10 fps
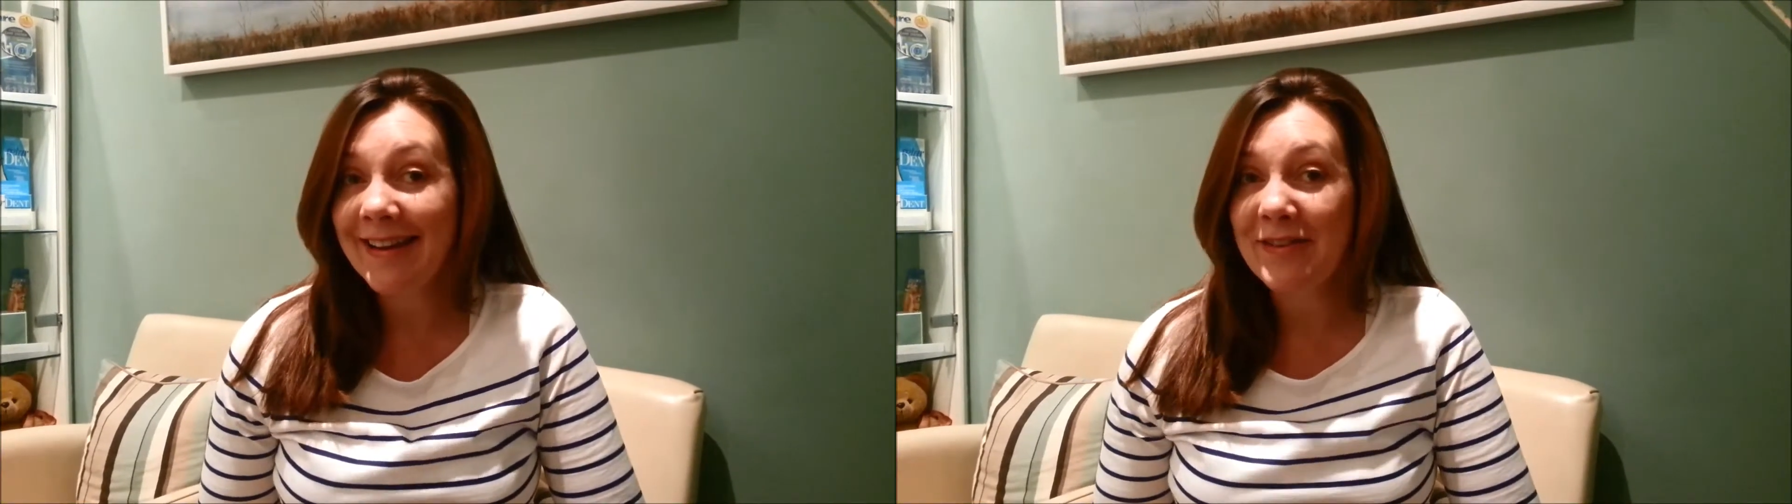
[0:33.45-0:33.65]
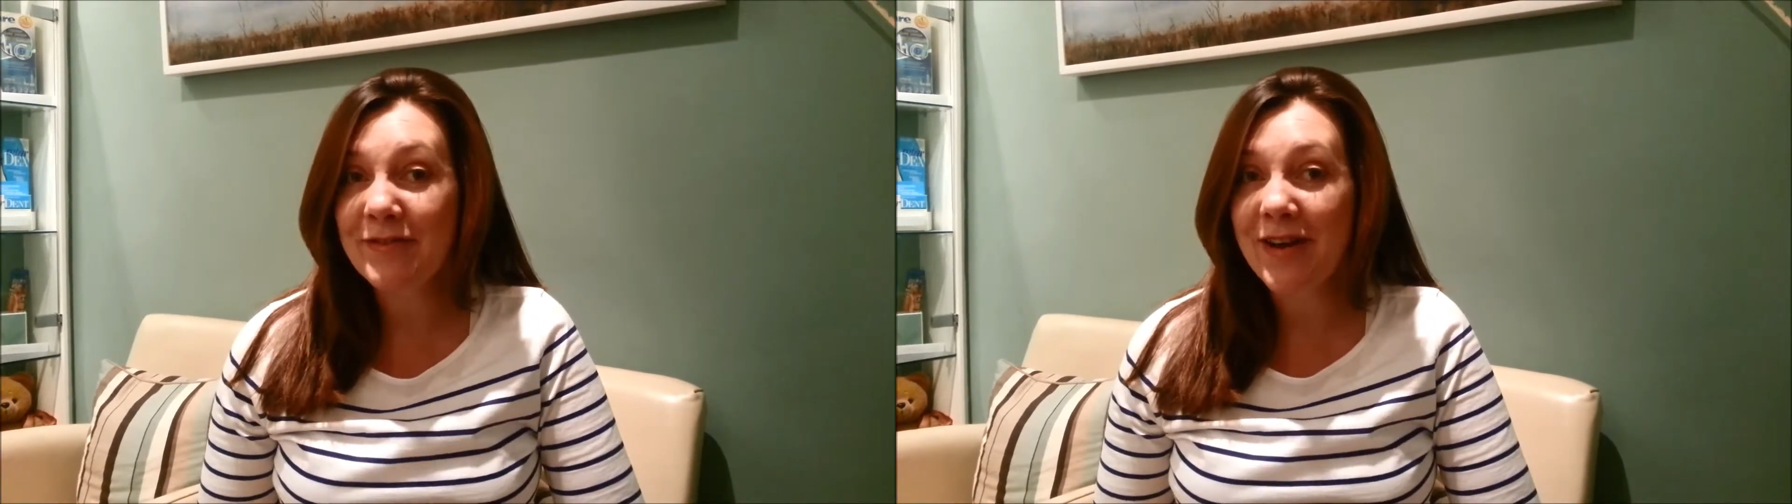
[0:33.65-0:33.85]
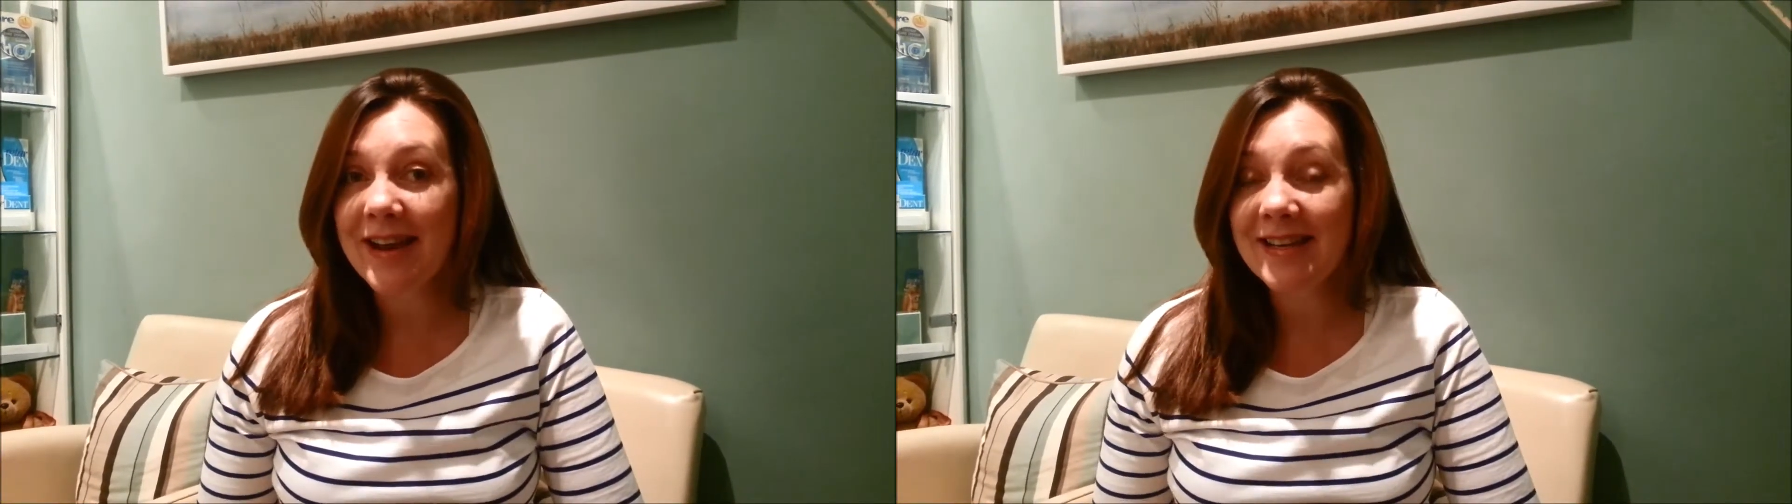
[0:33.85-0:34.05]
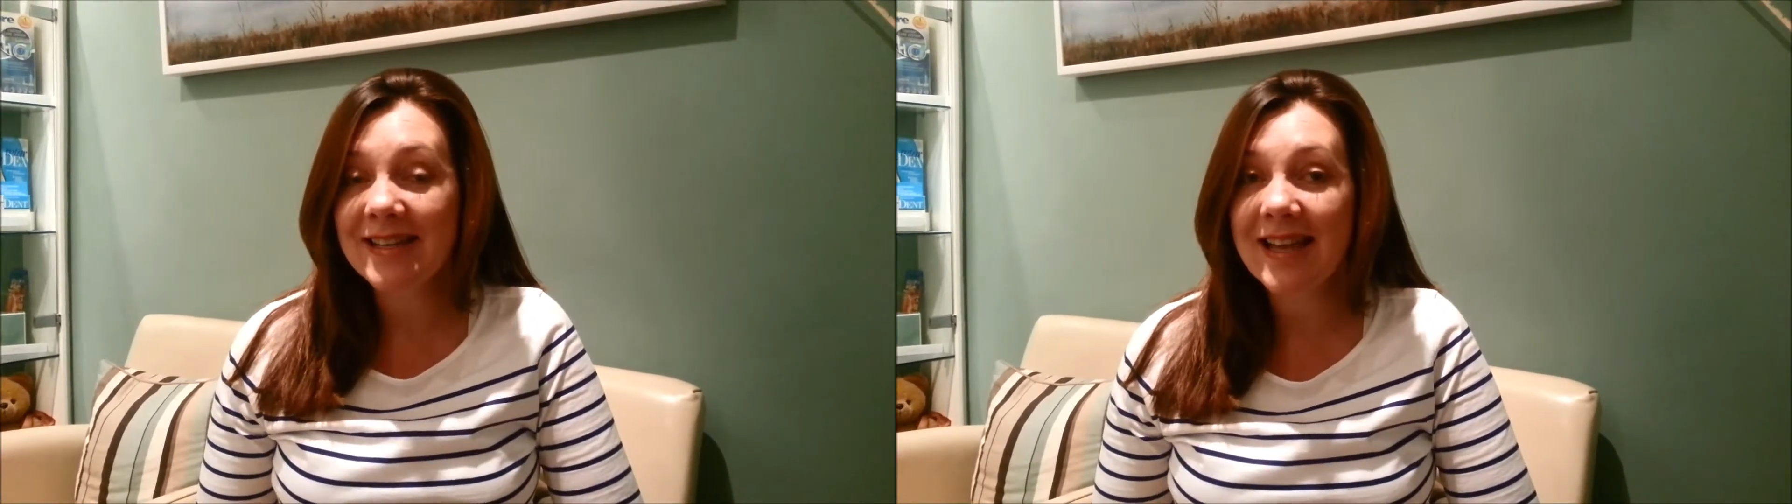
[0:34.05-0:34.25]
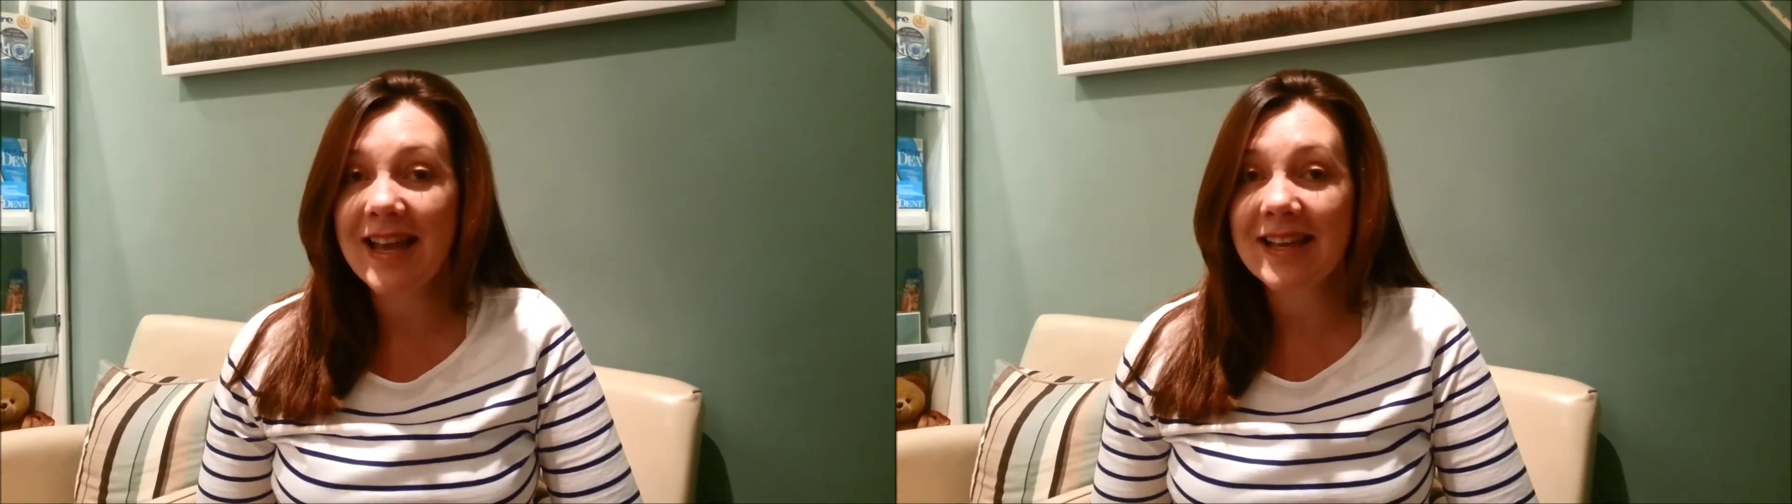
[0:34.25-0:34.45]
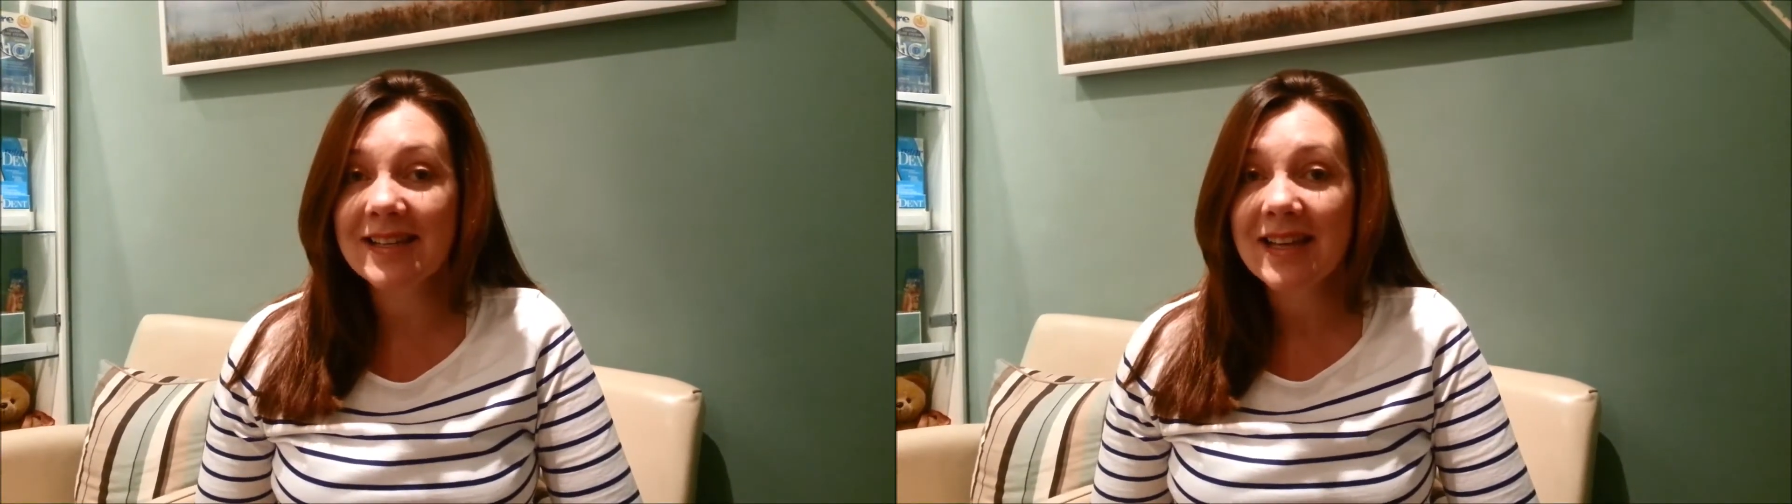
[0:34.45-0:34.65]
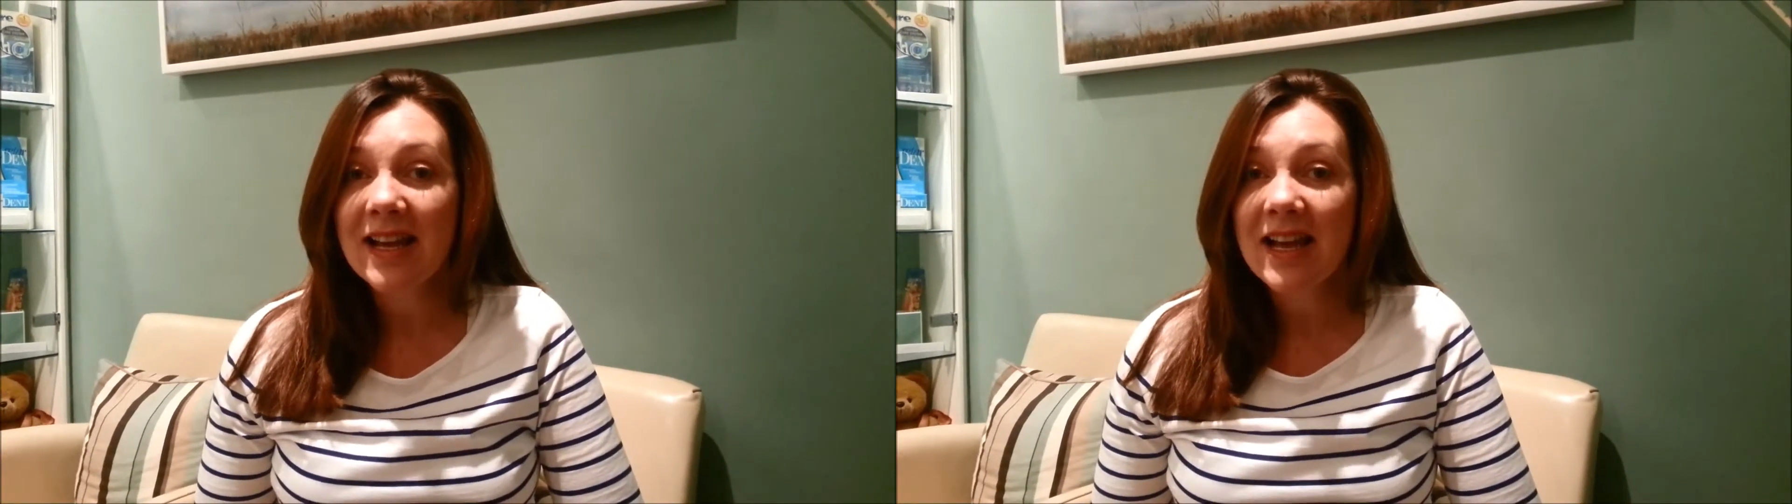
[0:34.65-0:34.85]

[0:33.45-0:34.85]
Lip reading: and a friend, and